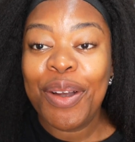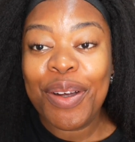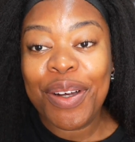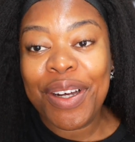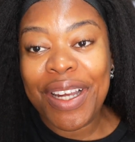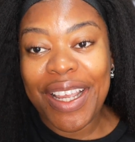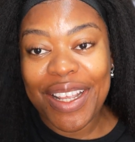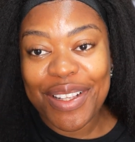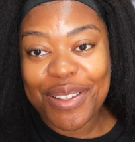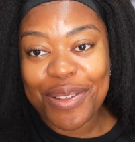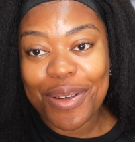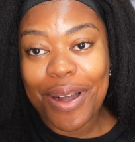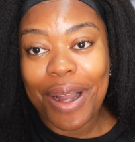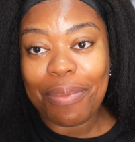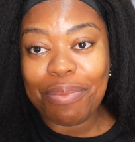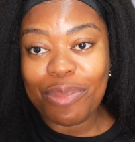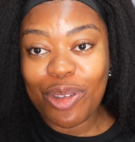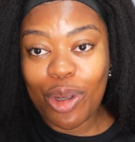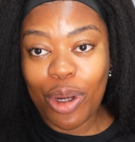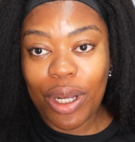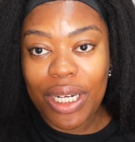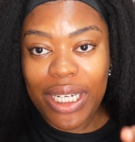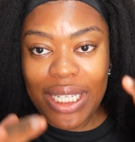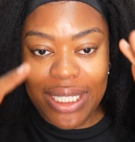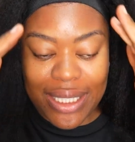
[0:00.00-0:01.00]
Okay, so I'm
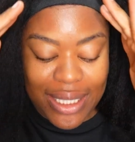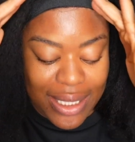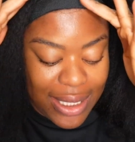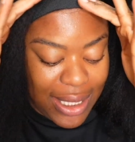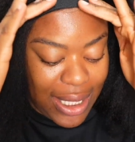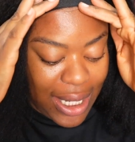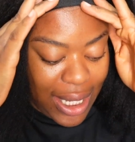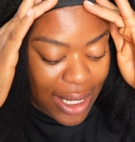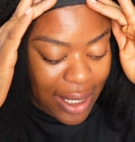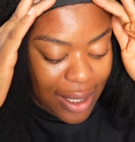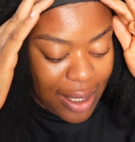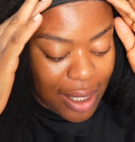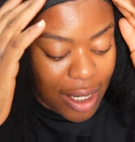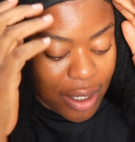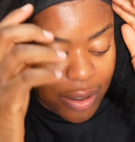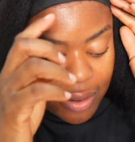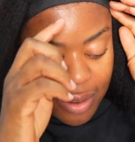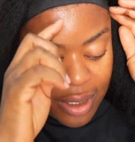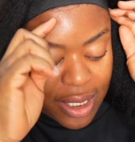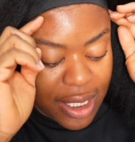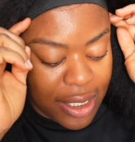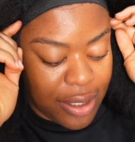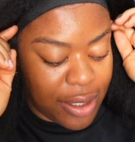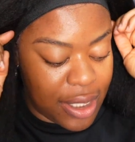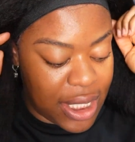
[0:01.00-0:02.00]
done. It's laying now.
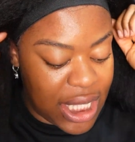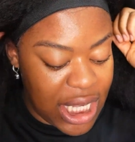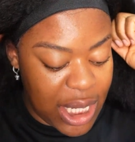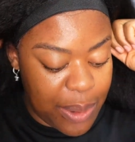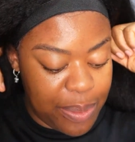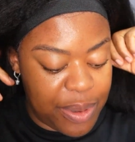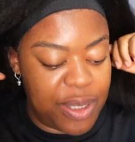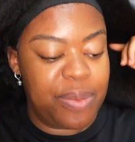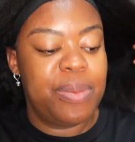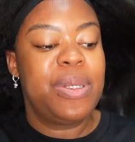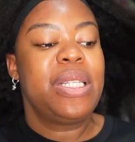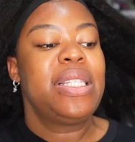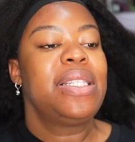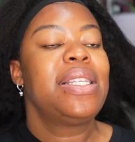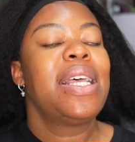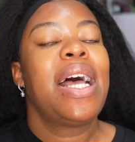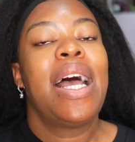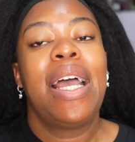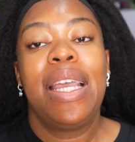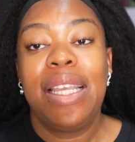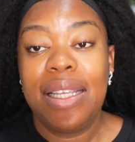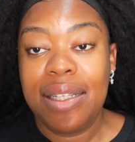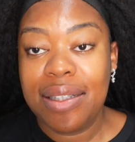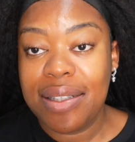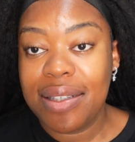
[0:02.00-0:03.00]
Uche just helped me
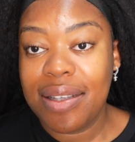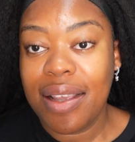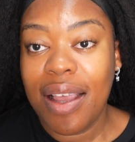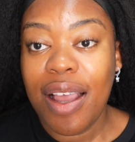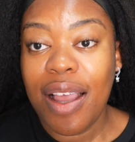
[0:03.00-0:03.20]
tie it.